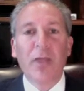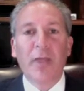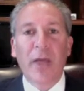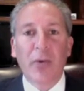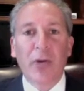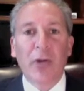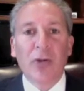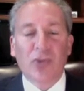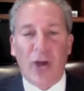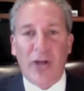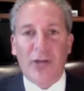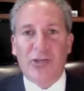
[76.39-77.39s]
They would
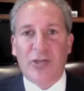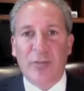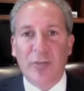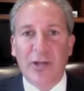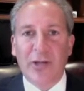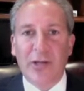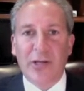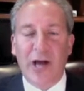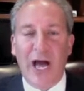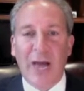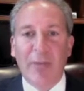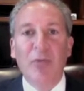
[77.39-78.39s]
try to stimulate the
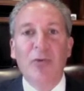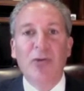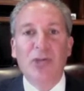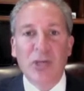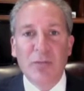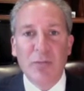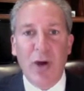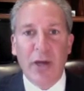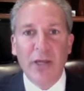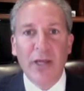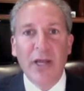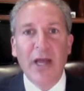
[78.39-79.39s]
economy with cheap
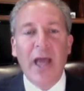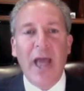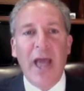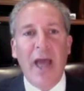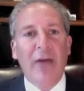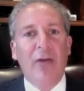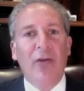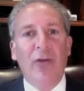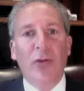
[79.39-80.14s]
money, and